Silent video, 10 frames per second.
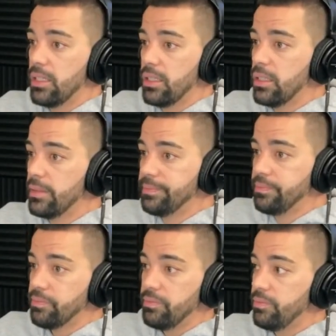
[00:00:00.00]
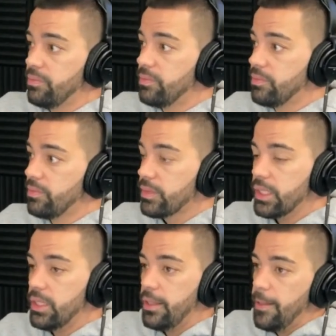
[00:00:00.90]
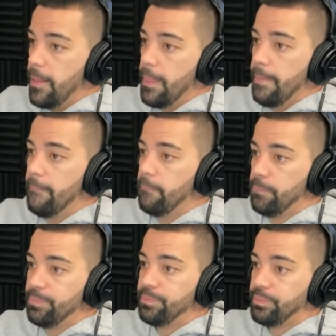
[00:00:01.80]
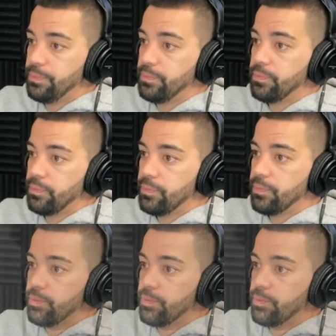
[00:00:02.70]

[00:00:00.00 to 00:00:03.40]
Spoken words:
year in this system, he should be better than last year. I'll put that out there.